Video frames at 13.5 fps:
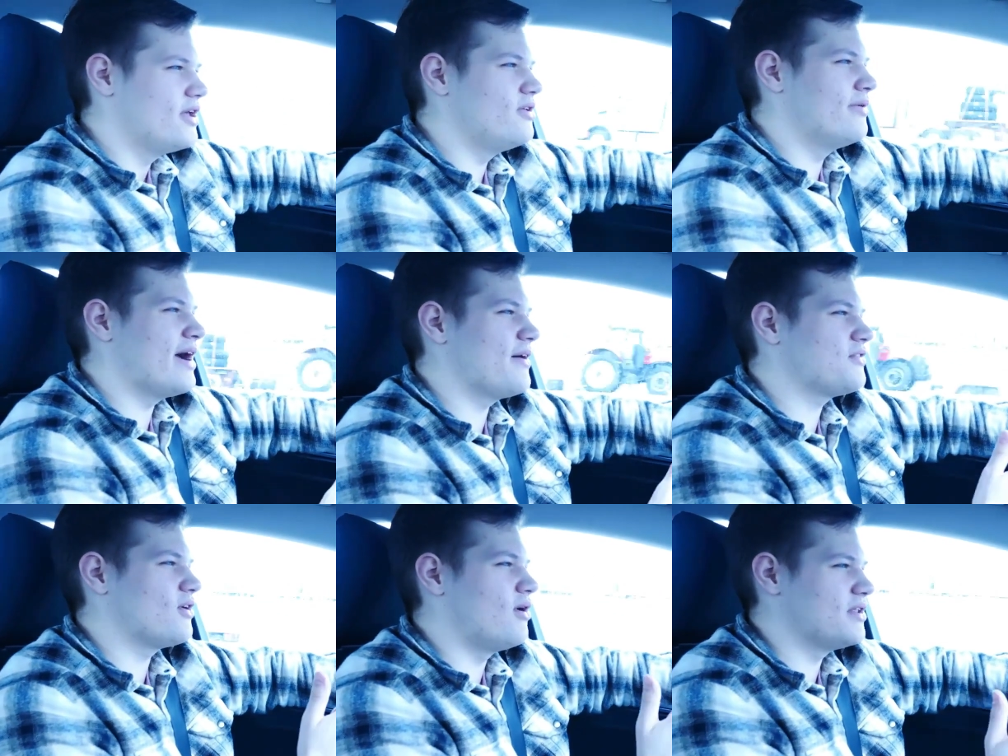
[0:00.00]
You
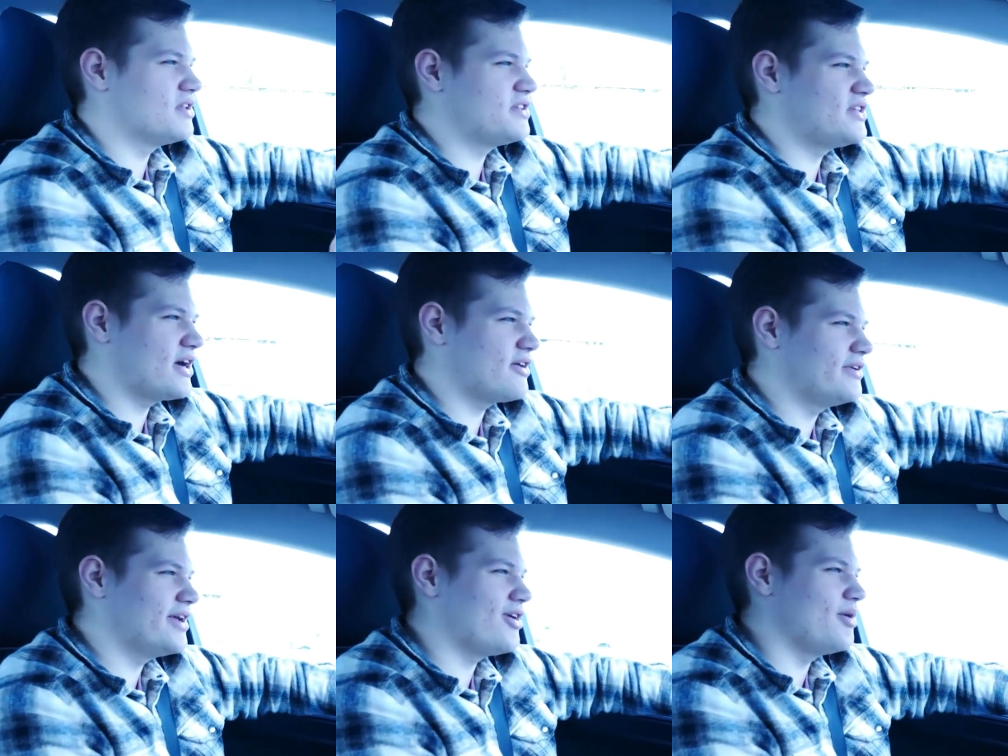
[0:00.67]
have to go on the
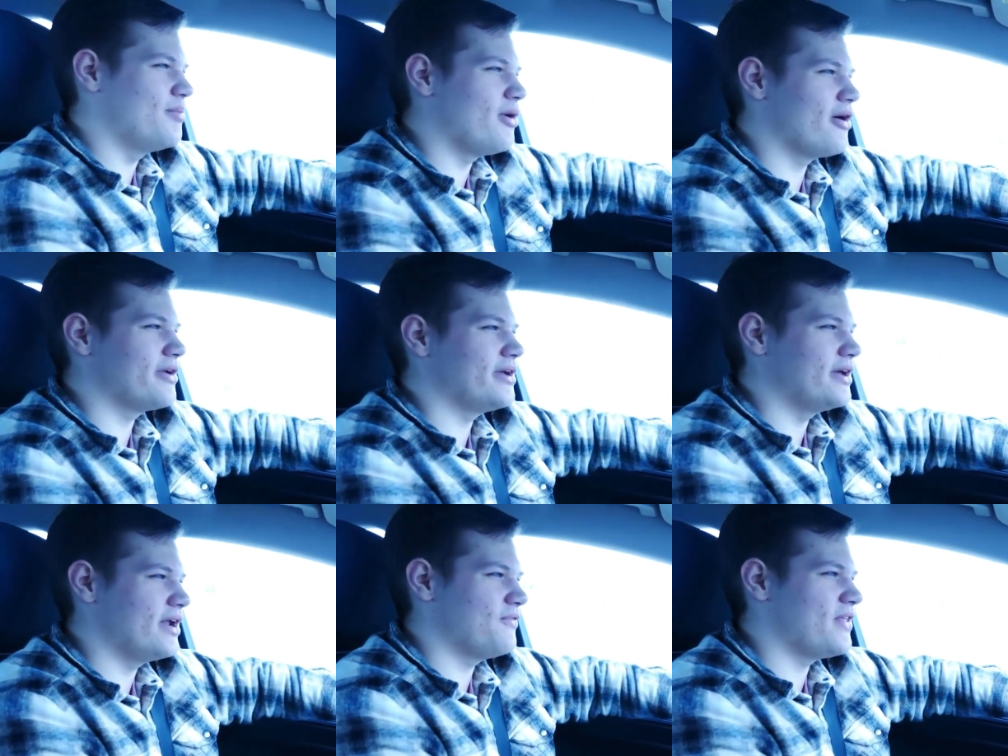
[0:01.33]
secondary
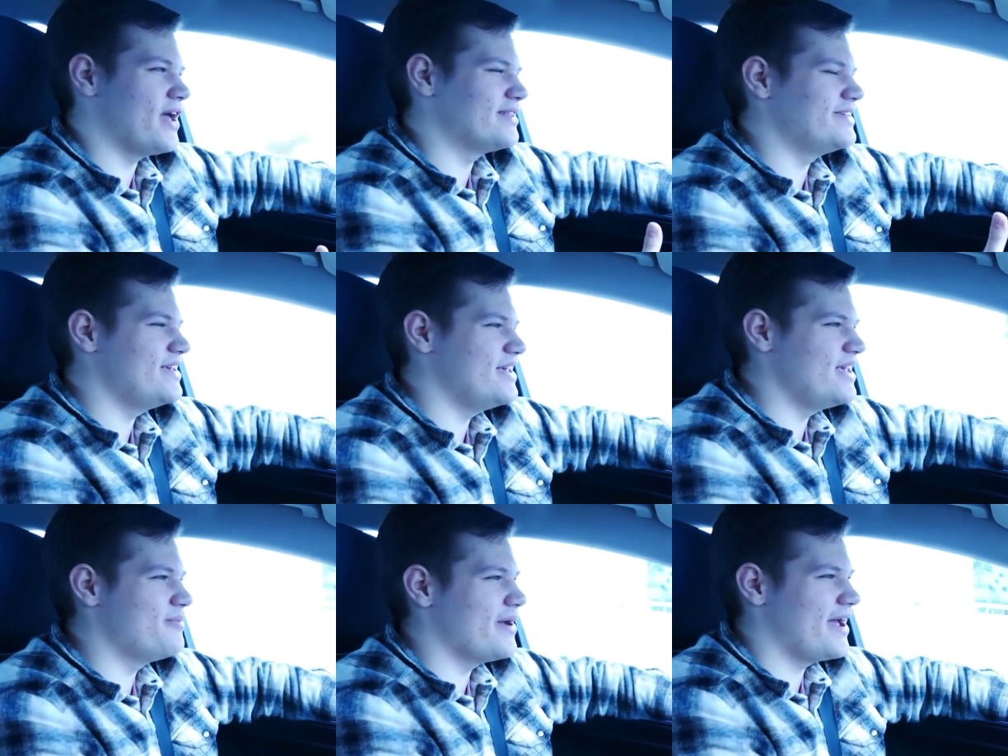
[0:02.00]
market, if that's
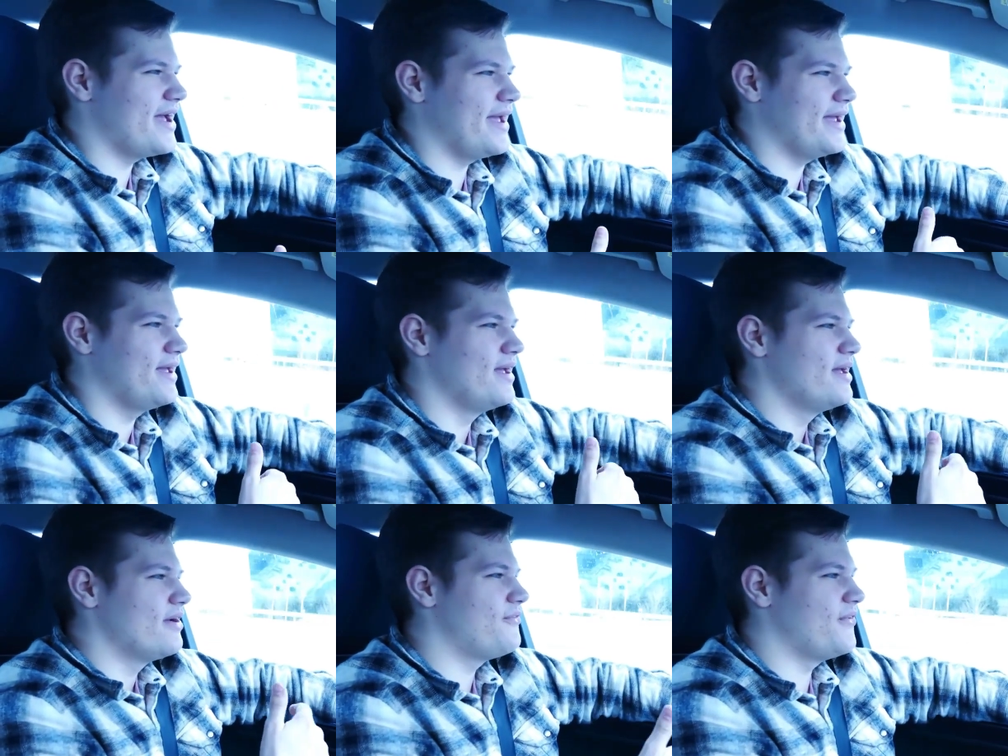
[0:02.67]
eBay,
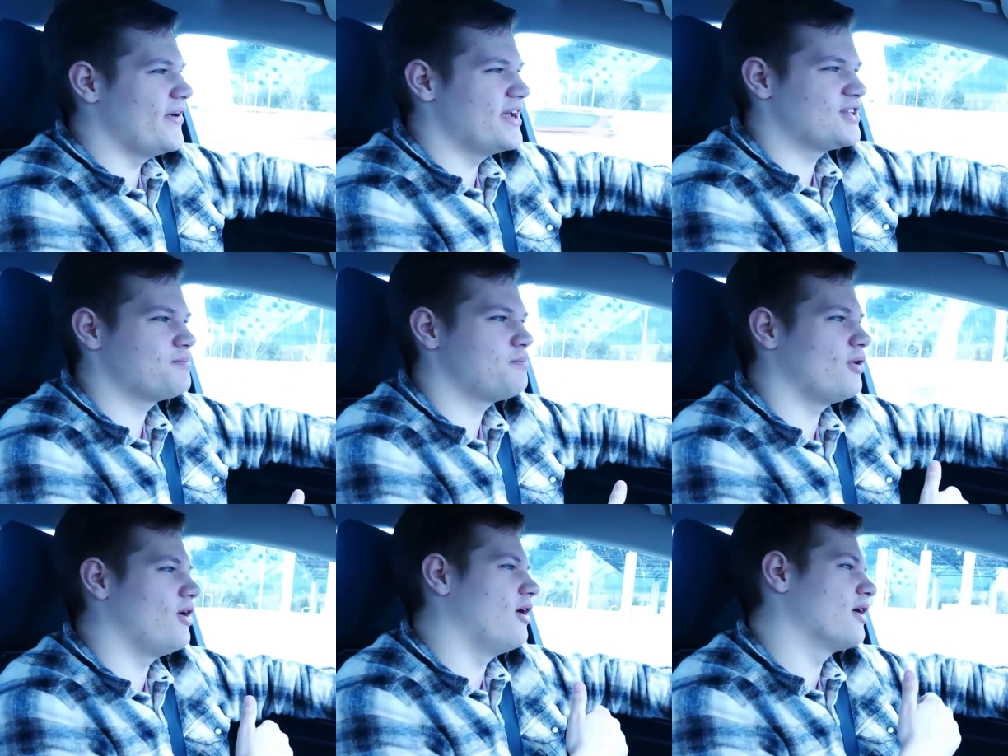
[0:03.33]

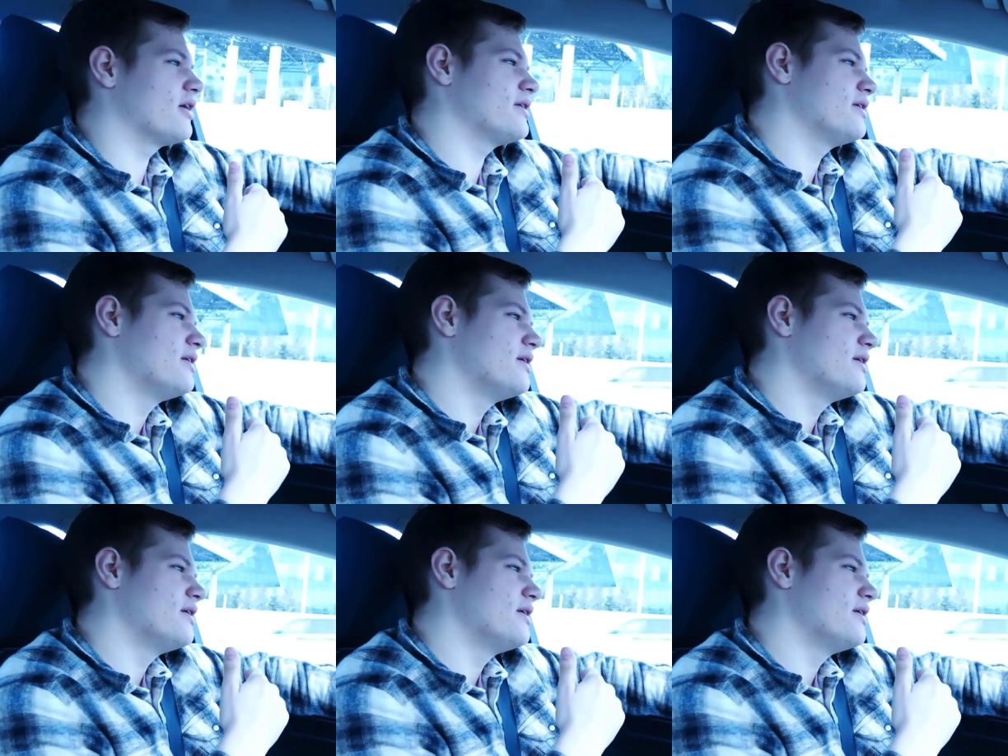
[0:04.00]
Facebook,